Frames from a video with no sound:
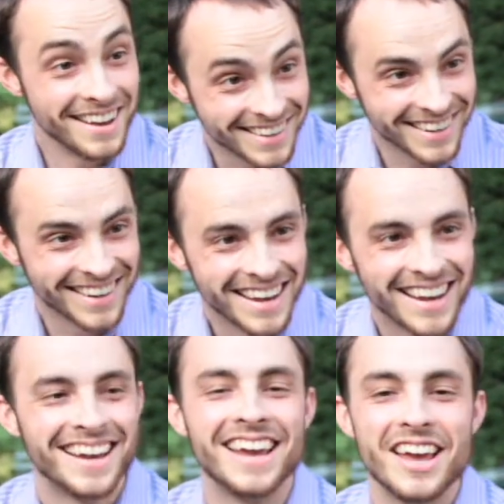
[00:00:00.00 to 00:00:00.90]
Yeah.
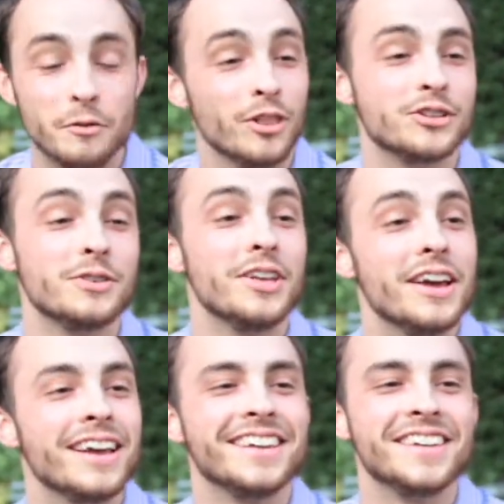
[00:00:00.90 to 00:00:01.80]
Well, wait, can
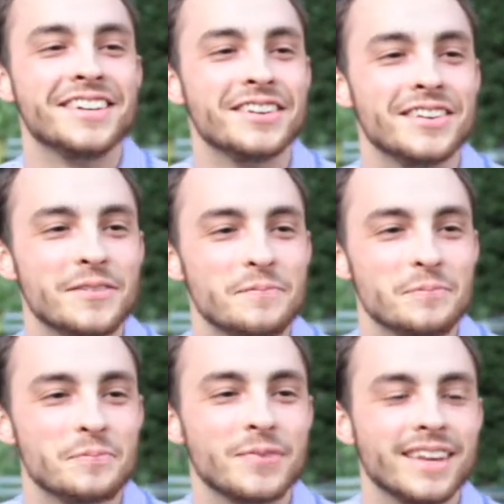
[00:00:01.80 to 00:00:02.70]
I invite myself to
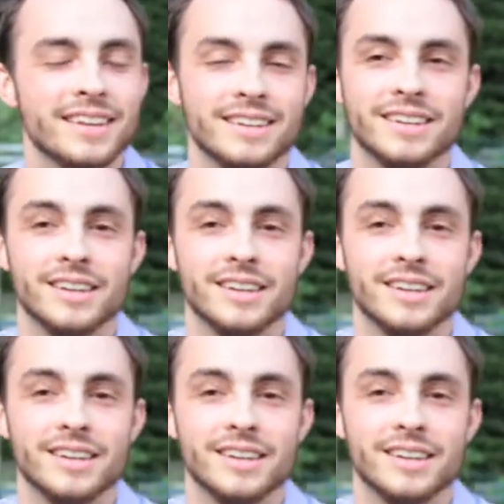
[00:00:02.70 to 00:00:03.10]
be your date?